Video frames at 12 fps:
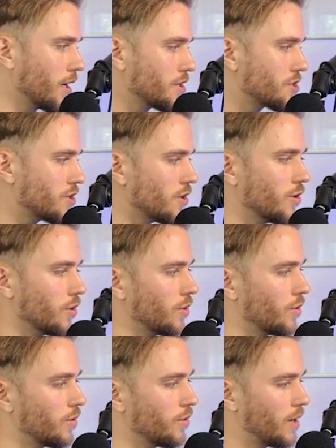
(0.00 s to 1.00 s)

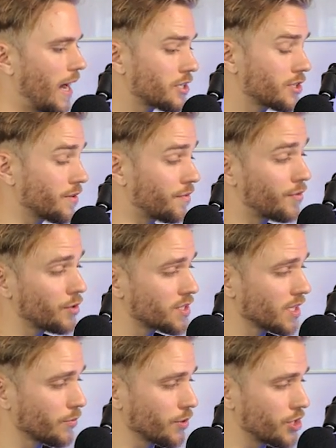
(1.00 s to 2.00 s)
So actually the first
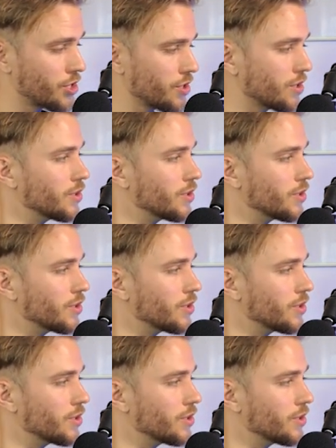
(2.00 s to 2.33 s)
thing we should